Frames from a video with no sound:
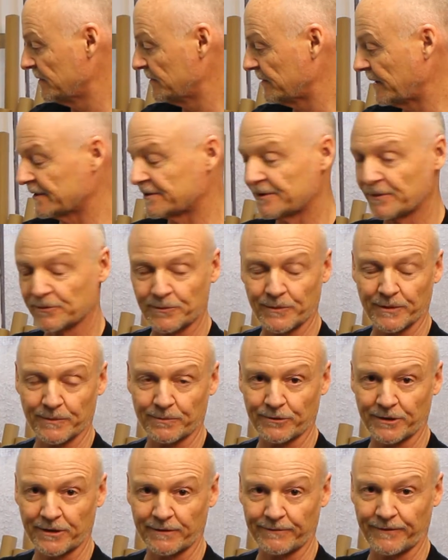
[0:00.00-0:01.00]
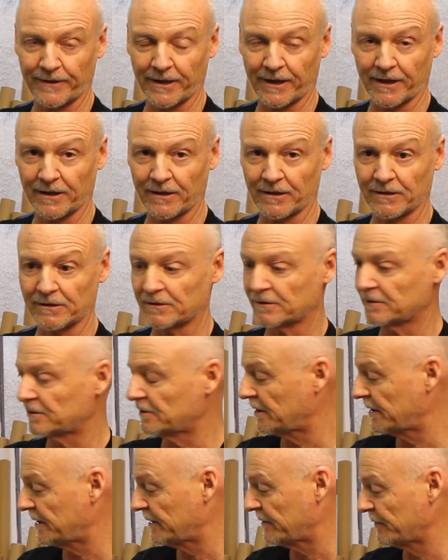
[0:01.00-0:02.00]
That seems to be a pretty fair
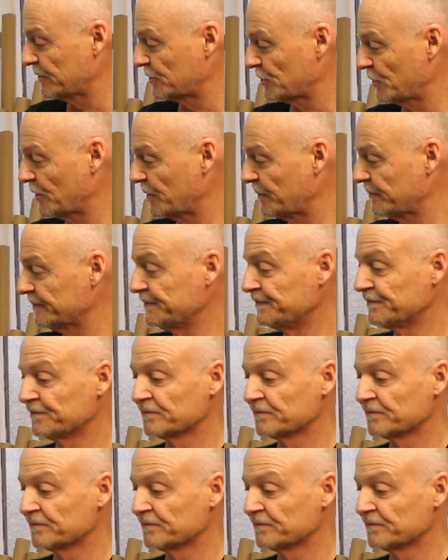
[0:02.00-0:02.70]
return.